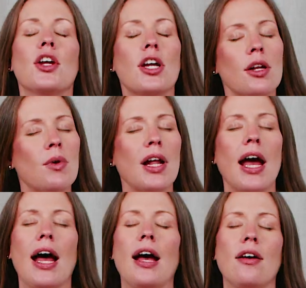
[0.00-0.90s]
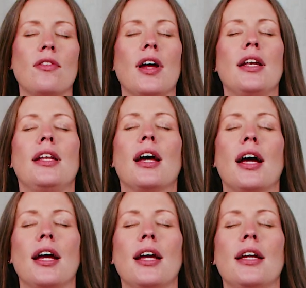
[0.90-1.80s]
going to want to have a
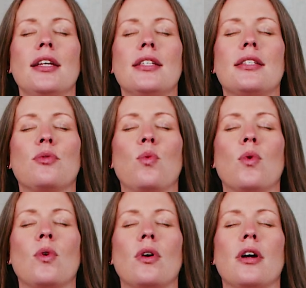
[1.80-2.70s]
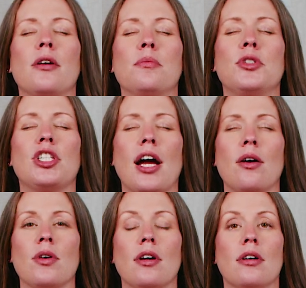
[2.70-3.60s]
nice warm
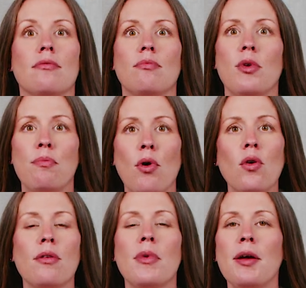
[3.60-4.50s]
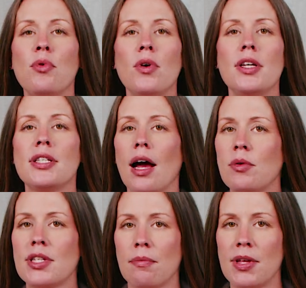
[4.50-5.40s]
shower. With both of my boys, that
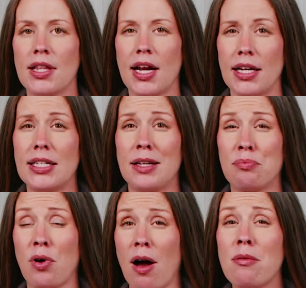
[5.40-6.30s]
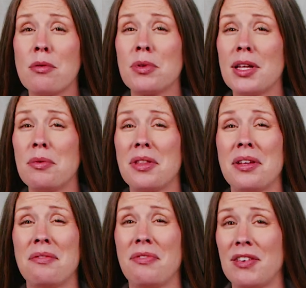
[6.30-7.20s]
was something that I did probably
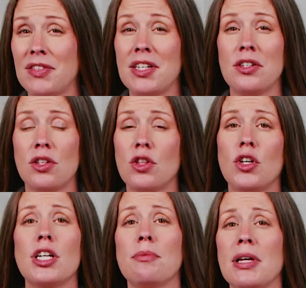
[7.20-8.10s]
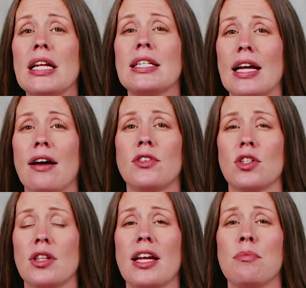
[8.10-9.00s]
within 15 to 30 minutes
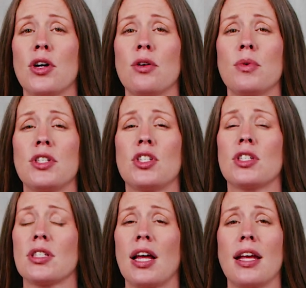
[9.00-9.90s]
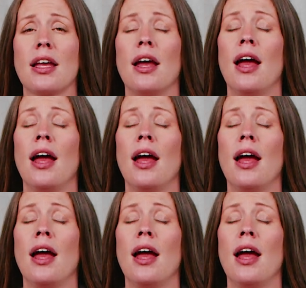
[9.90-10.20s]
after labor, was just like,